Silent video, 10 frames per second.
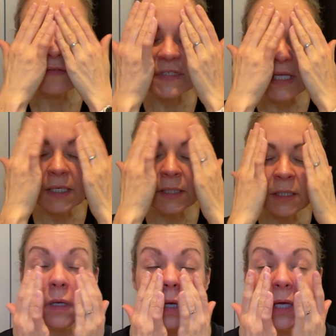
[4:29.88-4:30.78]
skin.
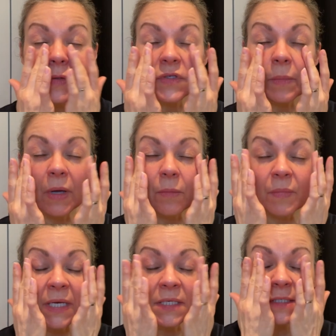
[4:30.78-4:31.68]
I used about a
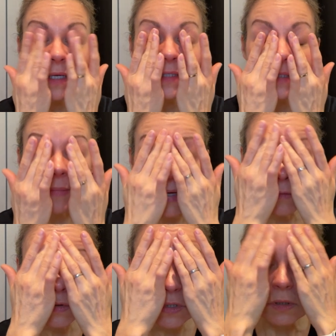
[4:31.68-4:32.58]
pea size
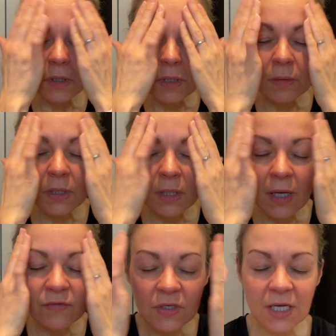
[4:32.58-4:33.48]
amount, and I'm gonna
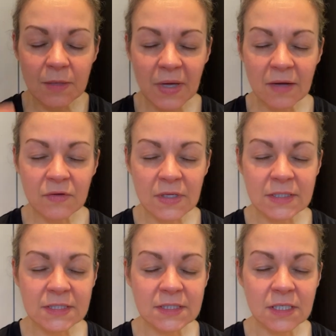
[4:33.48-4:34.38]
have to keep everything
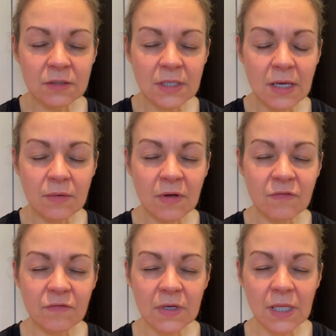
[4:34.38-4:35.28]
still now. I
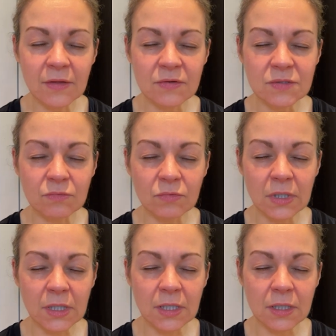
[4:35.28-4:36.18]
feel like there's
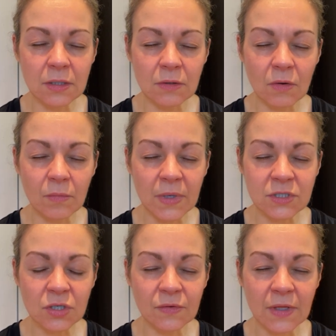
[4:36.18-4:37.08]
really not
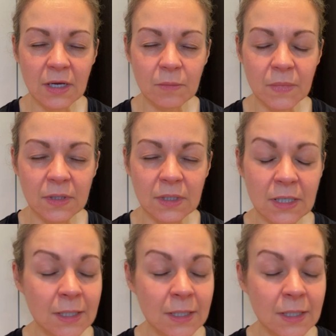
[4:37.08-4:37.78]
much on there, but